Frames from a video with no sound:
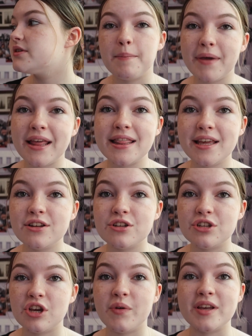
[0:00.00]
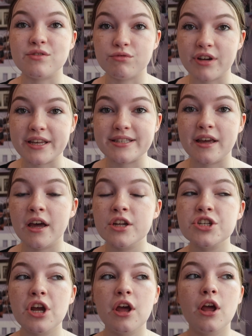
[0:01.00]
The main thing to do is
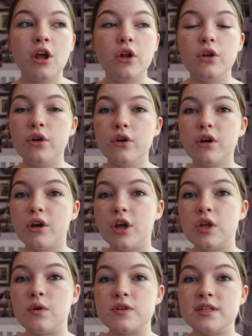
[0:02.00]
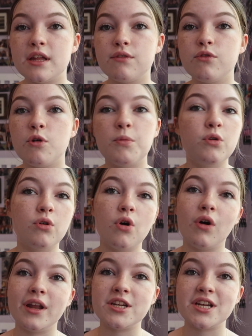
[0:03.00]
research. Look at your sixth form or your
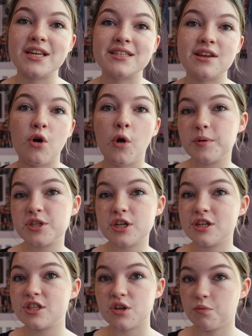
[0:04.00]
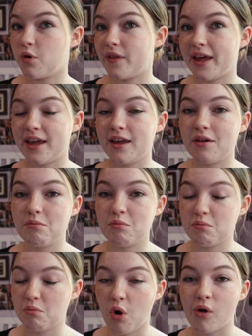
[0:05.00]
college's options and what they
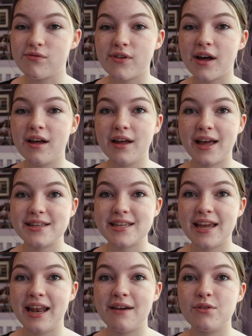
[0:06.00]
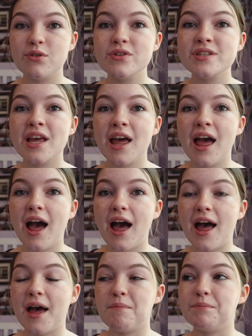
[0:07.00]
offer as A levels,
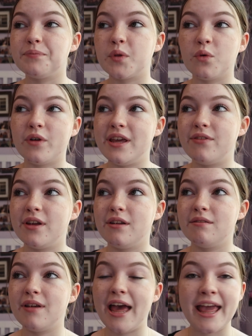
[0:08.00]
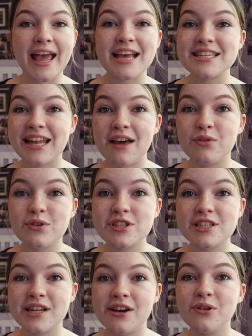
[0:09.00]
or even AS levels
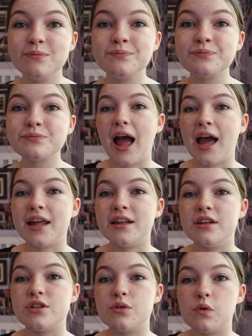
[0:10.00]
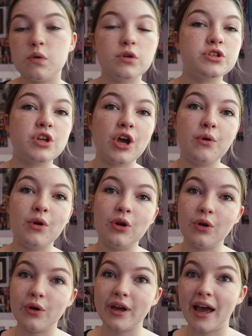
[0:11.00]
still. and also
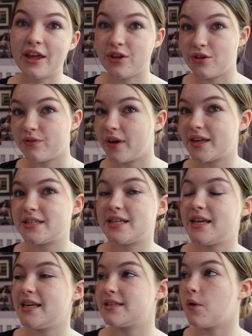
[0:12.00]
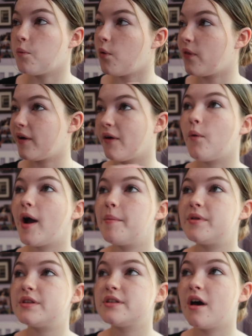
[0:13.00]
look at universities and what their
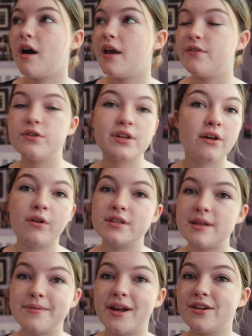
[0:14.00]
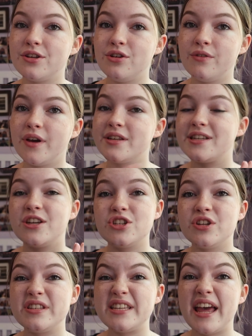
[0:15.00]
requirements are. If you click on a subject at university, it
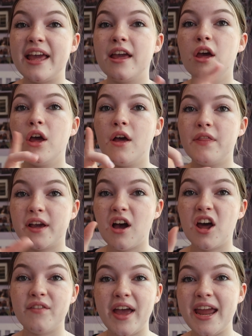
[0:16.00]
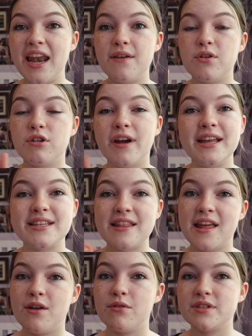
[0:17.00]
should say their kind of A-level grades, and
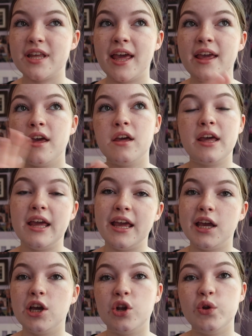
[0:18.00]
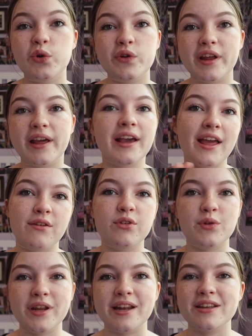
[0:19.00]
then it will say including if
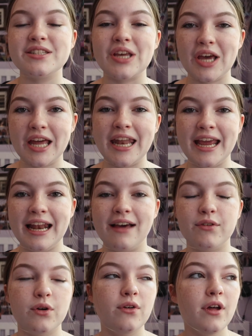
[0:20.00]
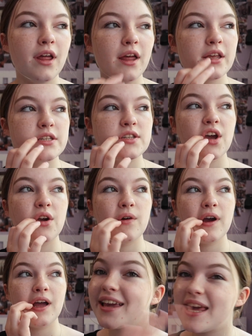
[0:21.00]
you need a certain A-level.
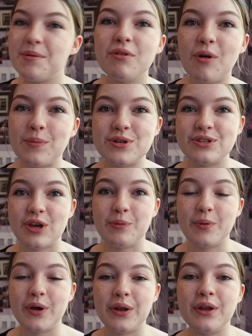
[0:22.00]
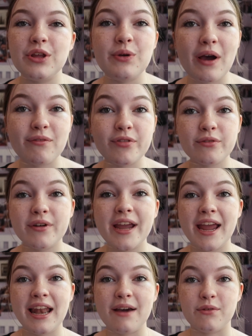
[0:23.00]
So keep your options open. You have 3
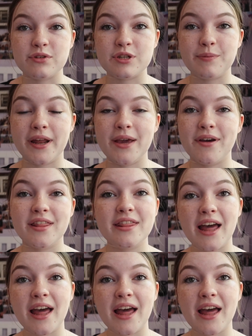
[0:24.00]
A-levels to play with.